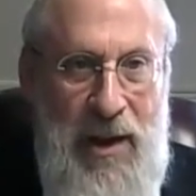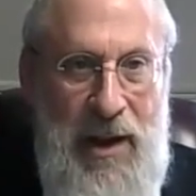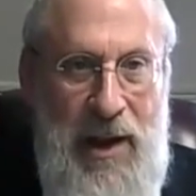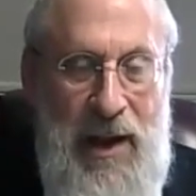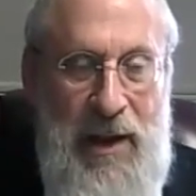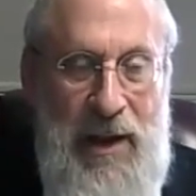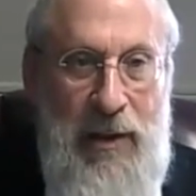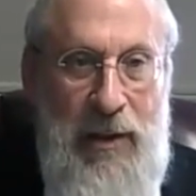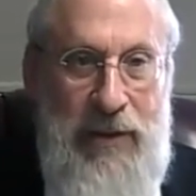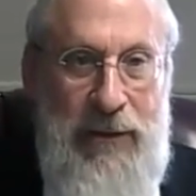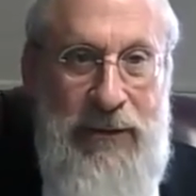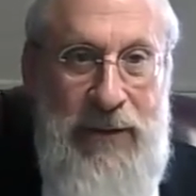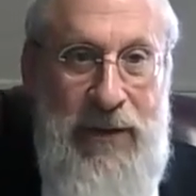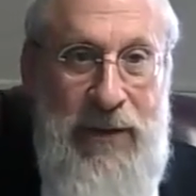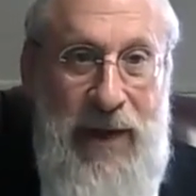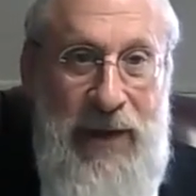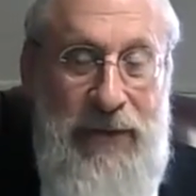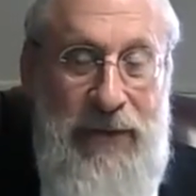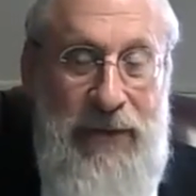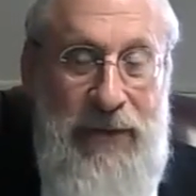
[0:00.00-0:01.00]
And he holds that
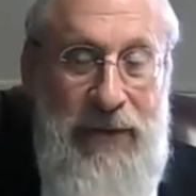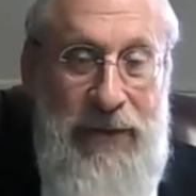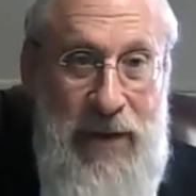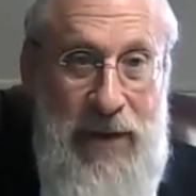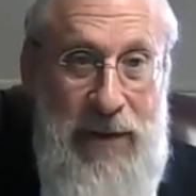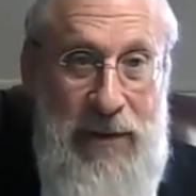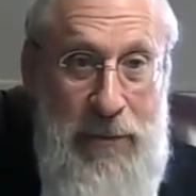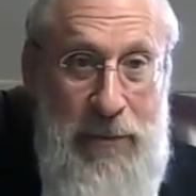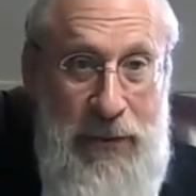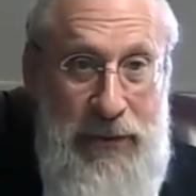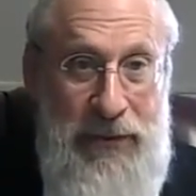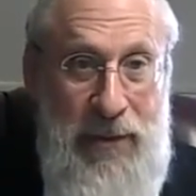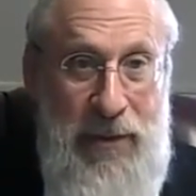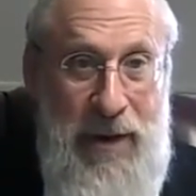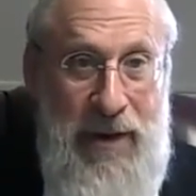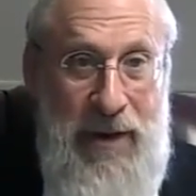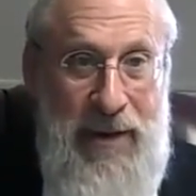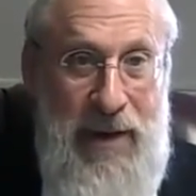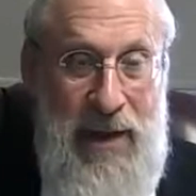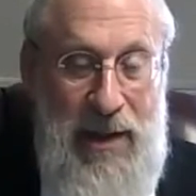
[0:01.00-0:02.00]
that's we're so
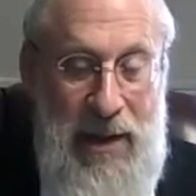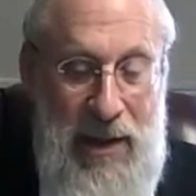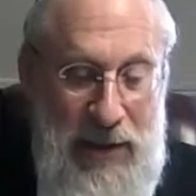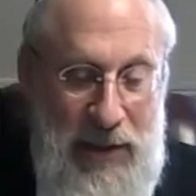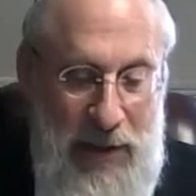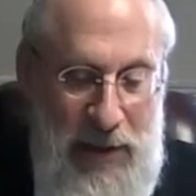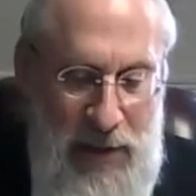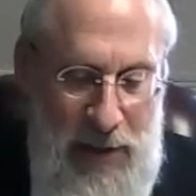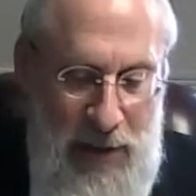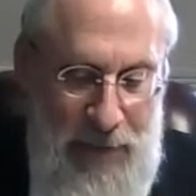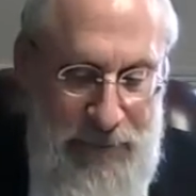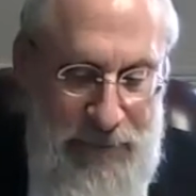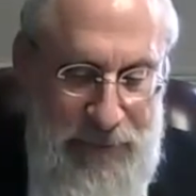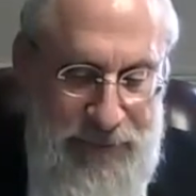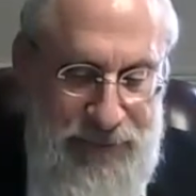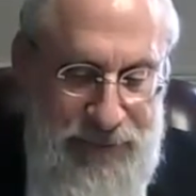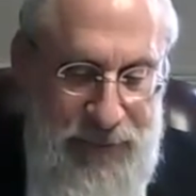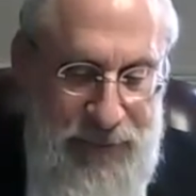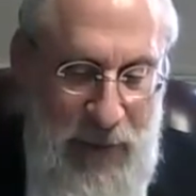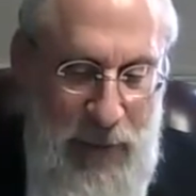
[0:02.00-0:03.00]
kind of l'chatchila,
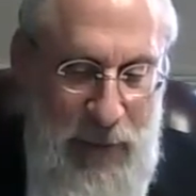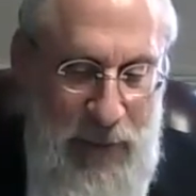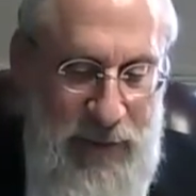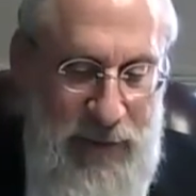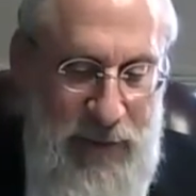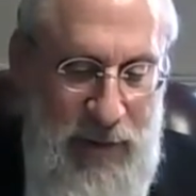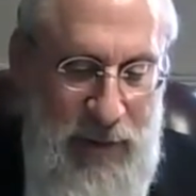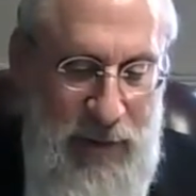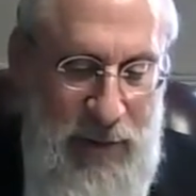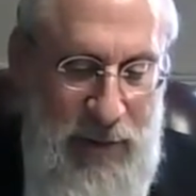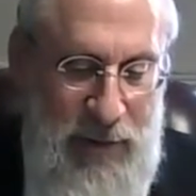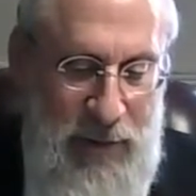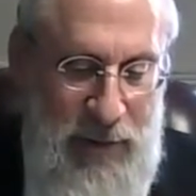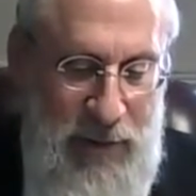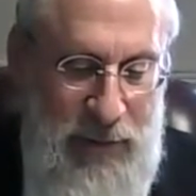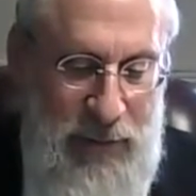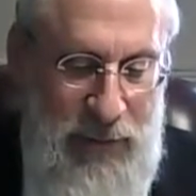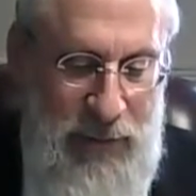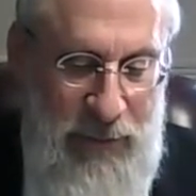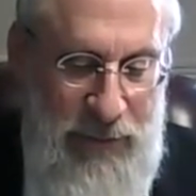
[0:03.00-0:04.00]
according to
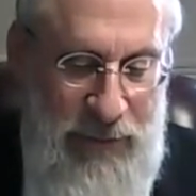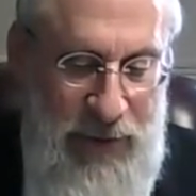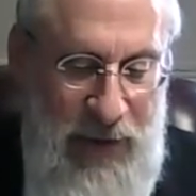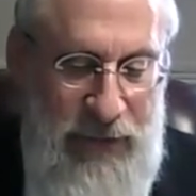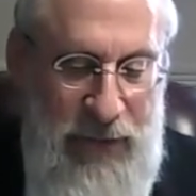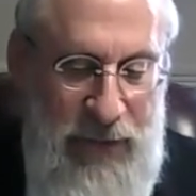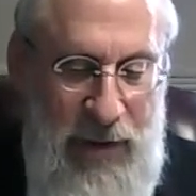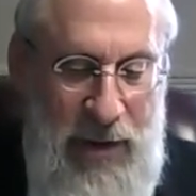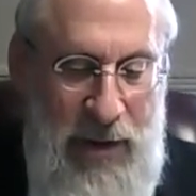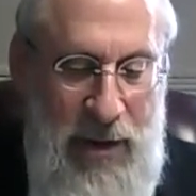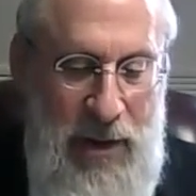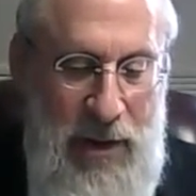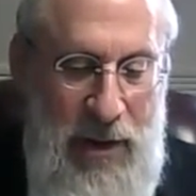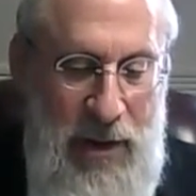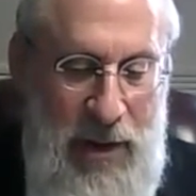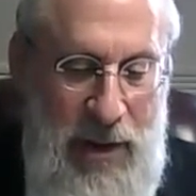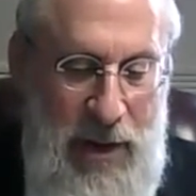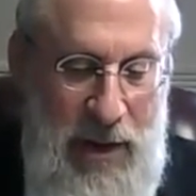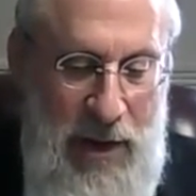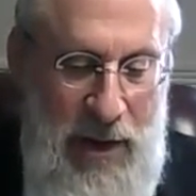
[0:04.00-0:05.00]
the Trumas Adeshin,
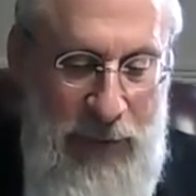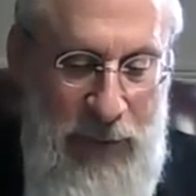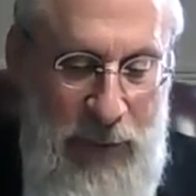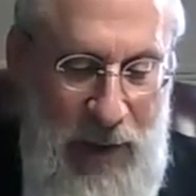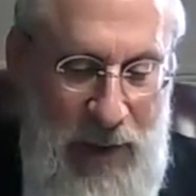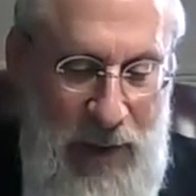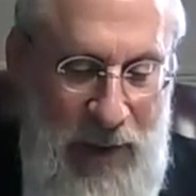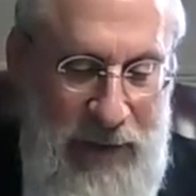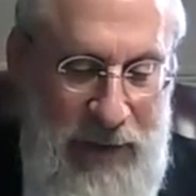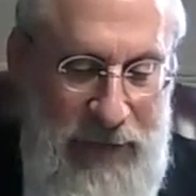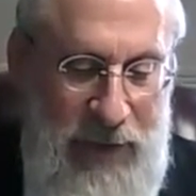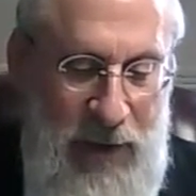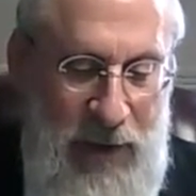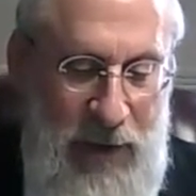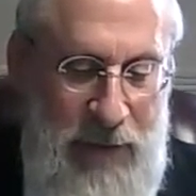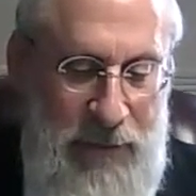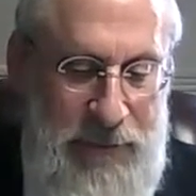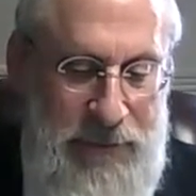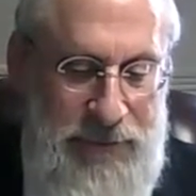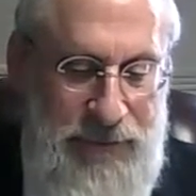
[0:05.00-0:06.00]
as well as
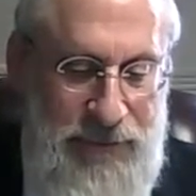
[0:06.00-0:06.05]
the